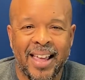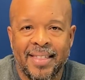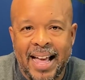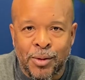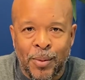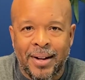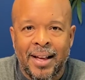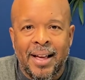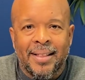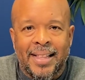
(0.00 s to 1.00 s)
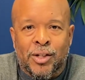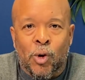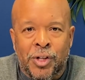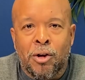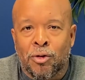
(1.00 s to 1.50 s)
Okay, that's what this
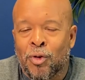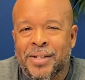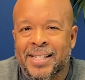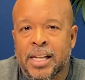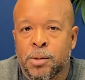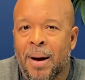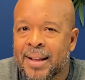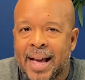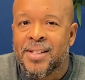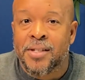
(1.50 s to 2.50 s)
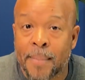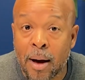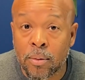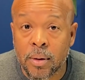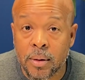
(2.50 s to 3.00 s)
whole Secrets for Success podcast is
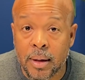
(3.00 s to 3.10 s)
about.